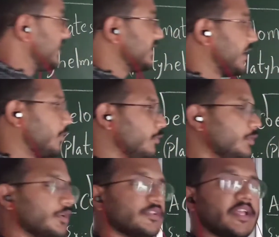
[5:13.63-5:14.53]
is how
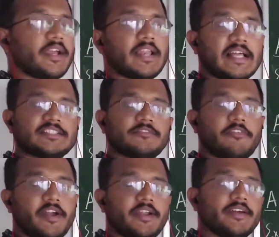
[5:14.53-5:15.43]
they
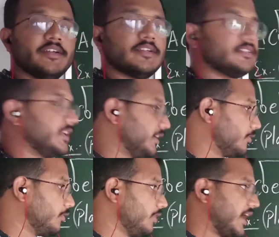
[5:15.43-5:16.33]
classified the
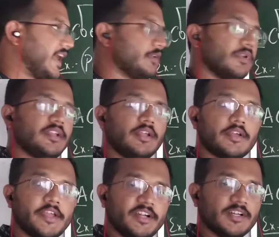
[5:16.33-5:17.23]
whole animal
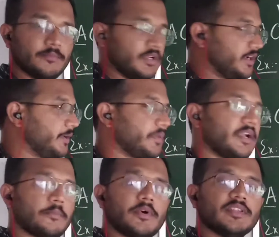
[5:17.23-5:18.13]
kingdom, depend
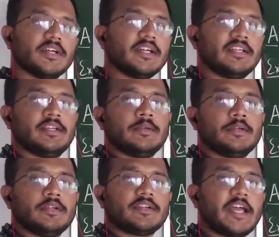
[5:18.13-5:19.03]
upon the
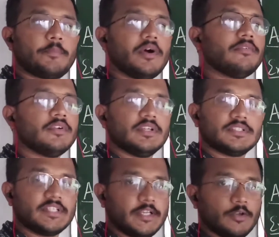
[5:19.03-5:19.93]
type of
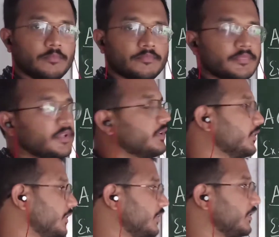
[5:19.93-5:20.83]
coelom.
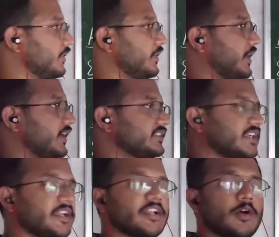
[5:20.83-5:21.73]

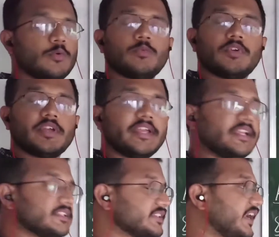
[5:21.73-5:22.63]
Understand? Now
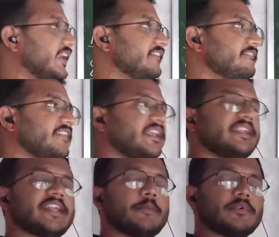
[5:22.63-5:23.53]
each and every
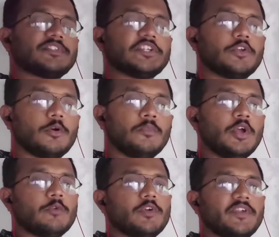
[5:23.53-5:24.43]
type of coelom
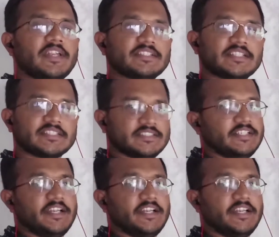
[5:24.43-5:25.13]
we will discuss in